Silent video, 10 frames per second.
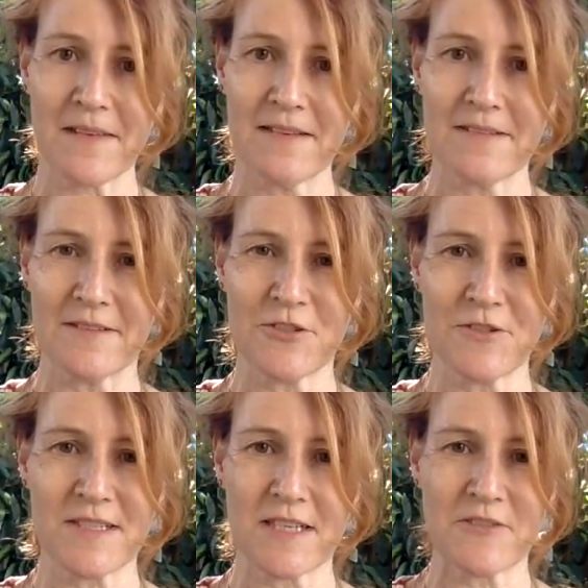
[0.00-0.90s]
If the
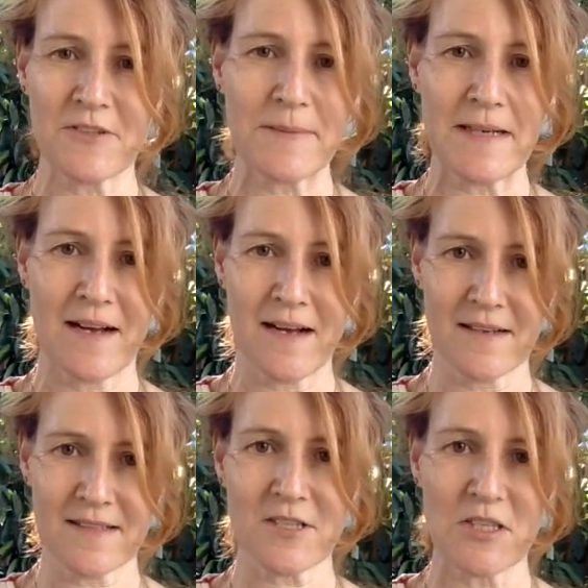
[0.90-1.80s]
shoes start to feel a bit
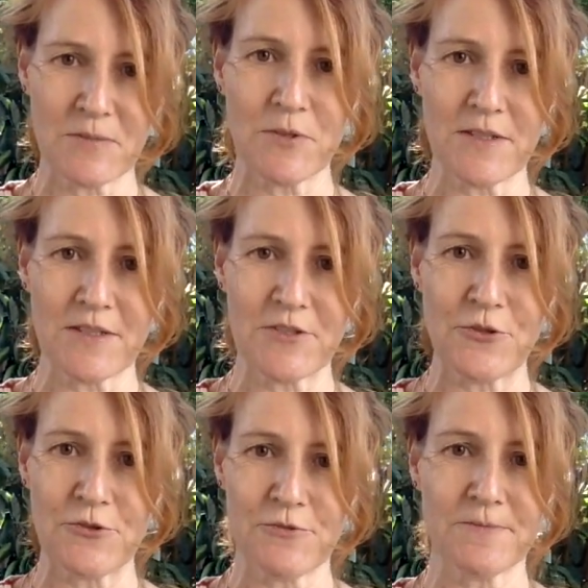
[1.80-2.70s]
hard, it's time to put in a
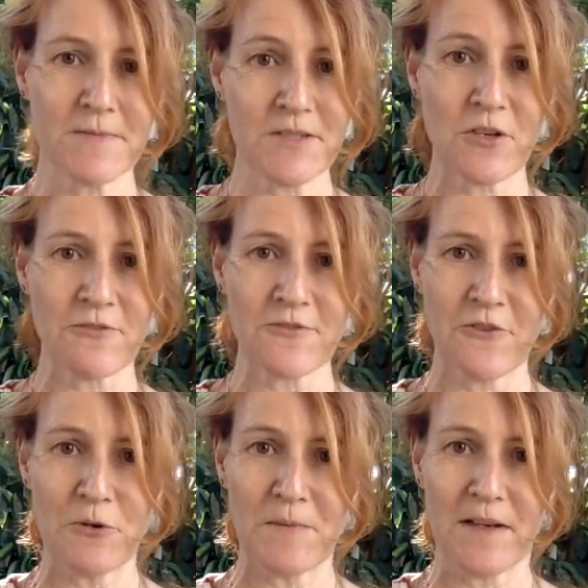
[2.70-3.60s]
new soft
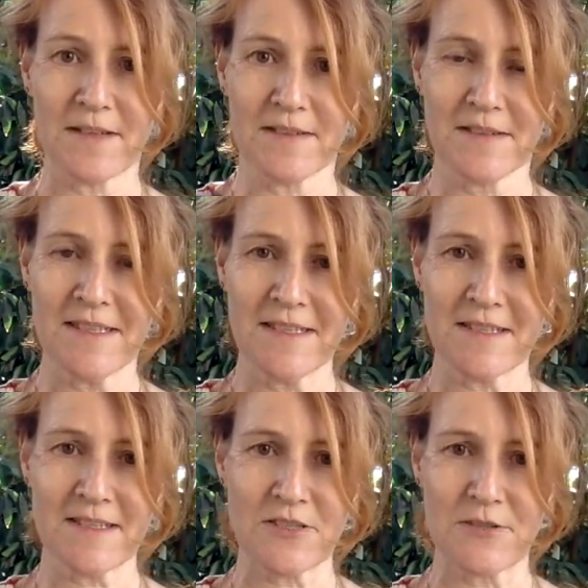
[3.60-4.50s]
foam liner
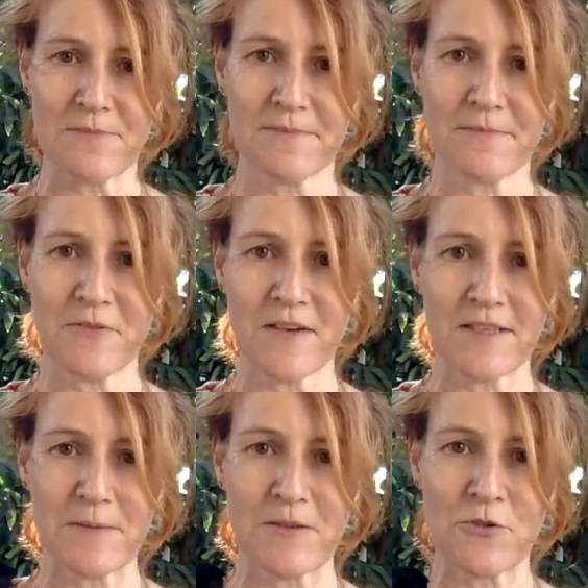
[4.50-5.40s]
just to provide a
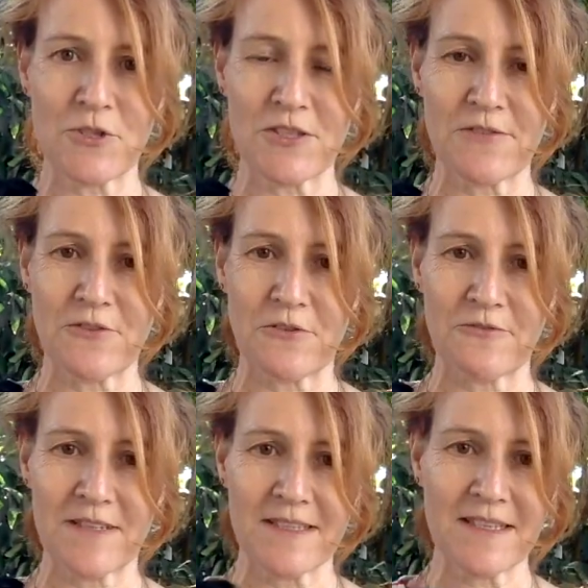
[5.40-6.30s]
little bit of cushioning for your
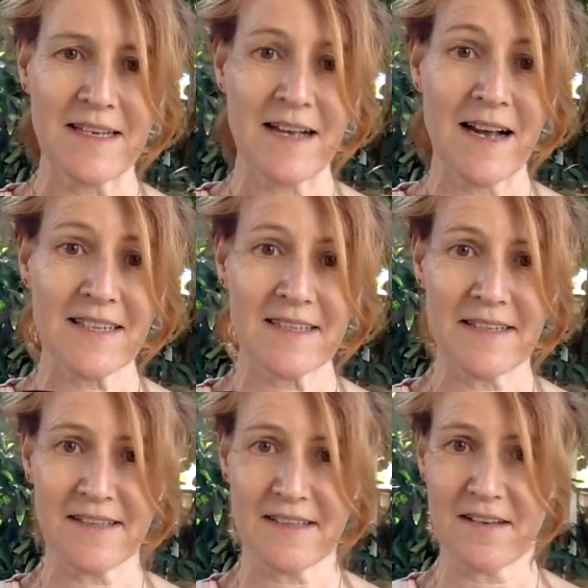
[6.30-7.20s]
feet.
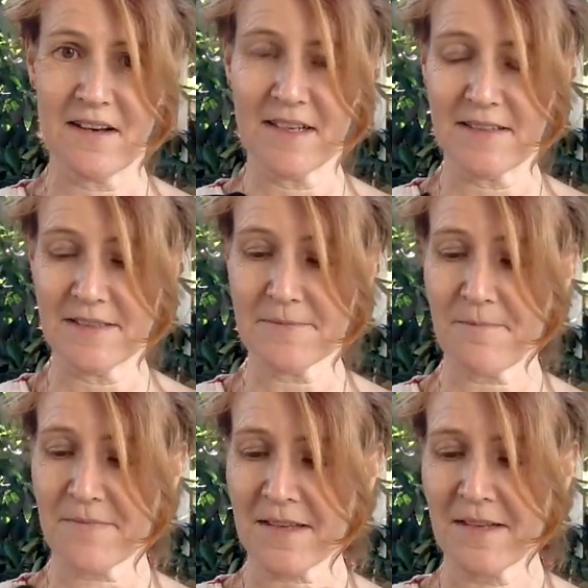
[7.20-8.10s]
Underneath the liner,
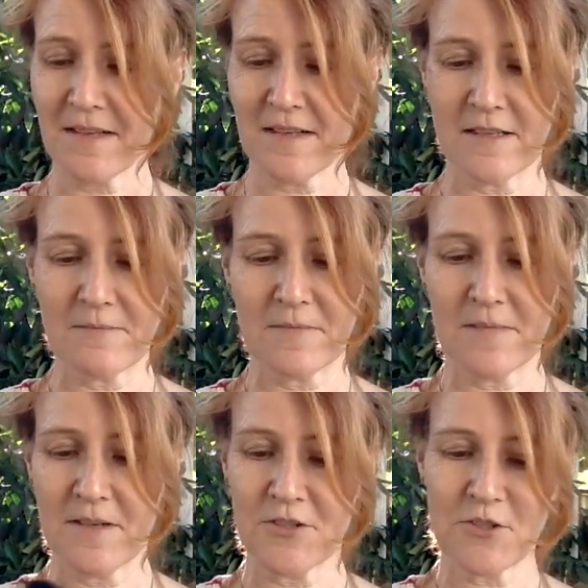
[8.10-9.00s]

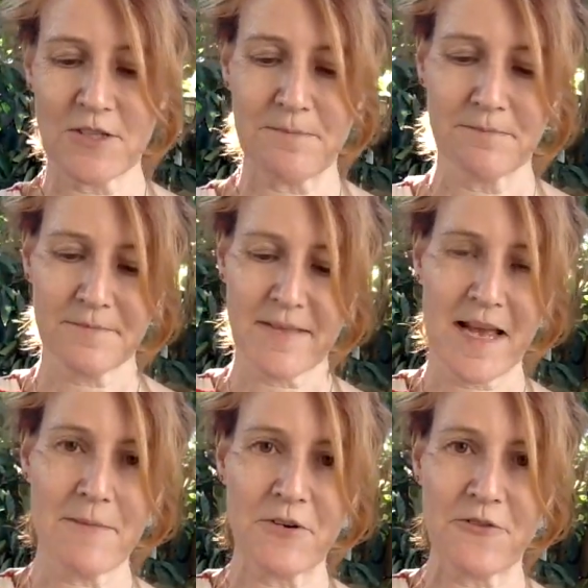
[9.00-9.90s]
I usually
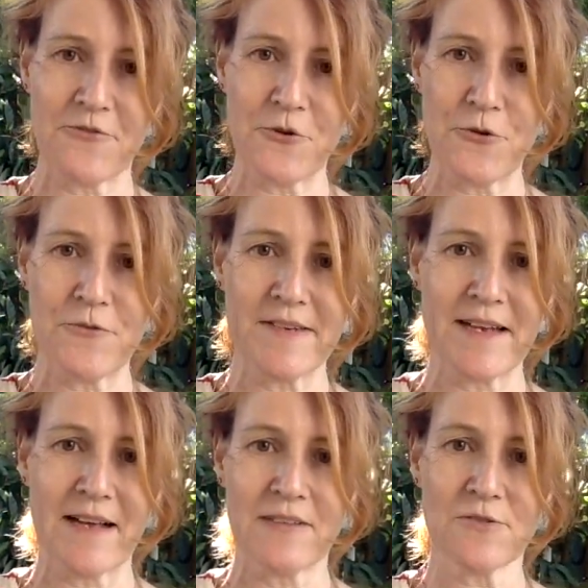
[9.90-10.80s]
hammer in a few
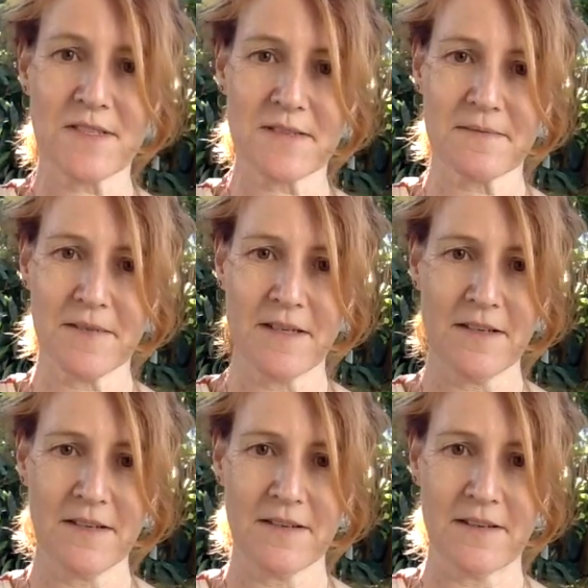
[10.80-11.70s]
nails,
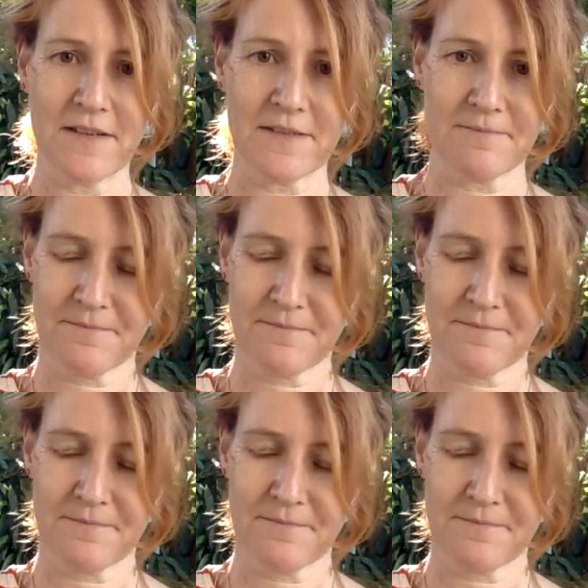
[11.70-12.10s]
like